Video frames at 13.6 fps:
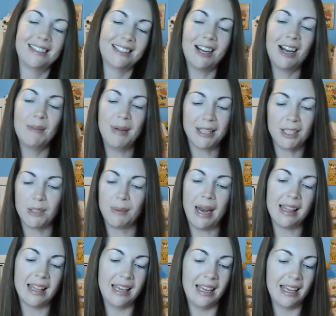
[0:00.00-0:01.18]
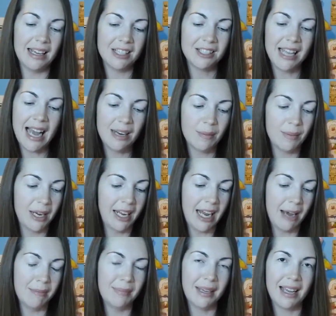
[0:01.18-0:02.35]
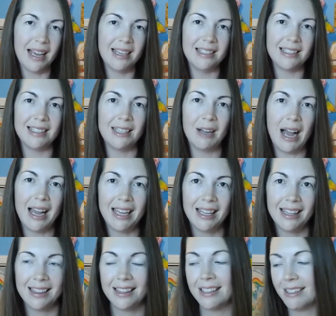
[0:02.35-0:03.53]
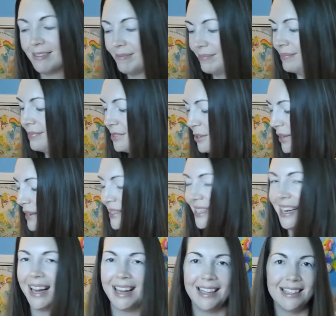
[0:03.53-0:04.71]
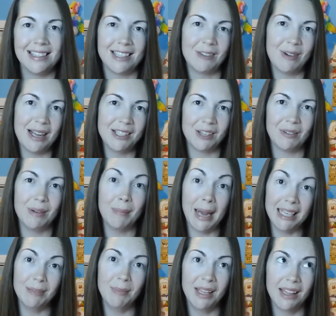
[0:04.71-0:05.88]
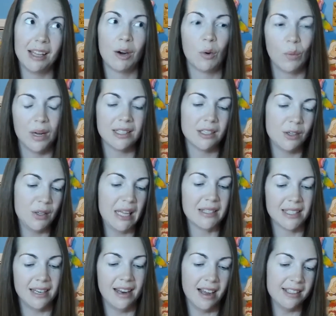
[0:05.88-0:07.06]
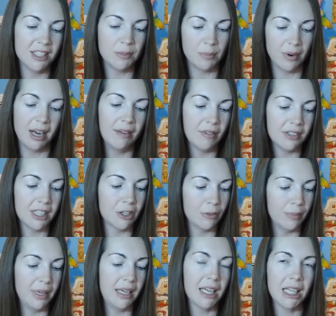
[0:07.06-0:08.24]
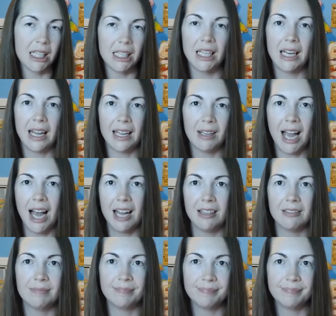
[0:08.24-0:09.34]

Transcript: Sorry about the sprite thing. I just had to bring it up because it, the 2009 Sunriser reminded me that there was a 2009 Sprite with Tickle Pink, and then I got.